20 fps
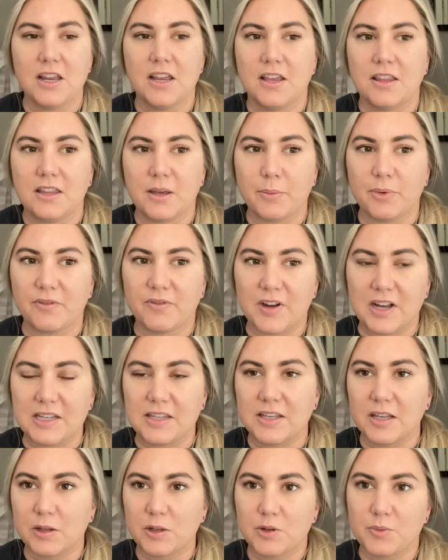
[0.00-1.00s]
that provides
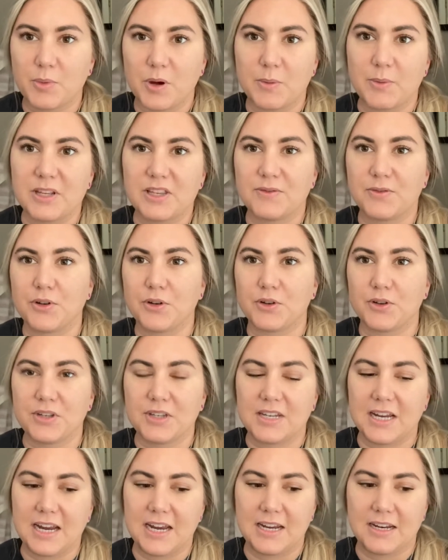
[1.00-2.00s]
seller's permits for your
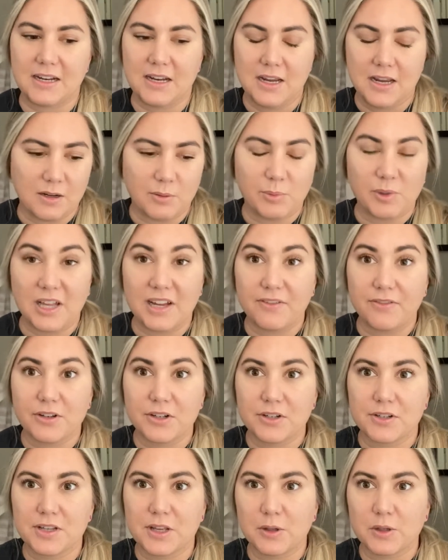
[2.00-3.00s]
state. Apply for your
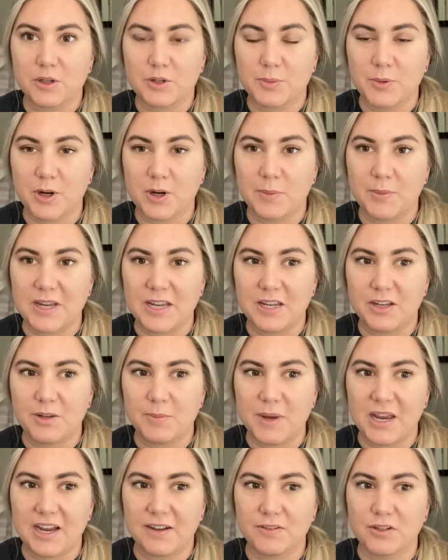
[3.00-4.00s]
seller's permit. You
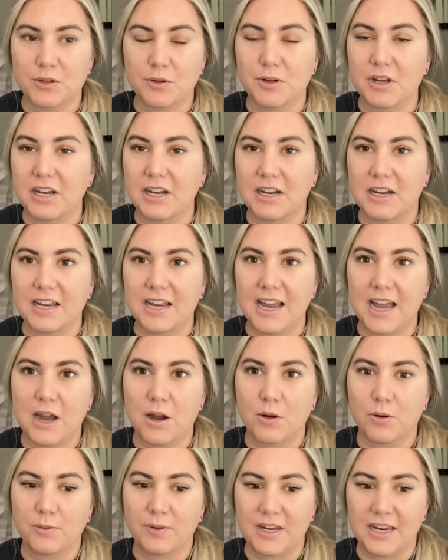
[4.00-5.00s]
may have to create an
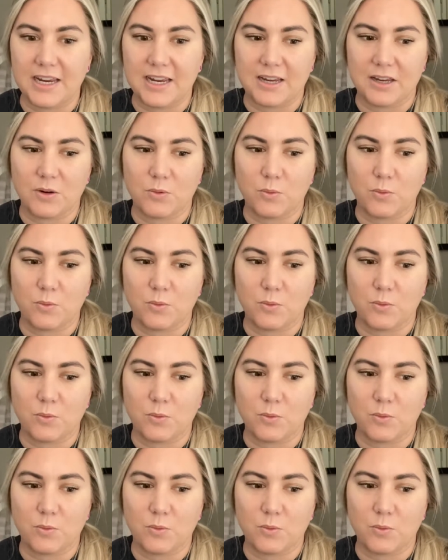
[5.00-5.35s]
account, and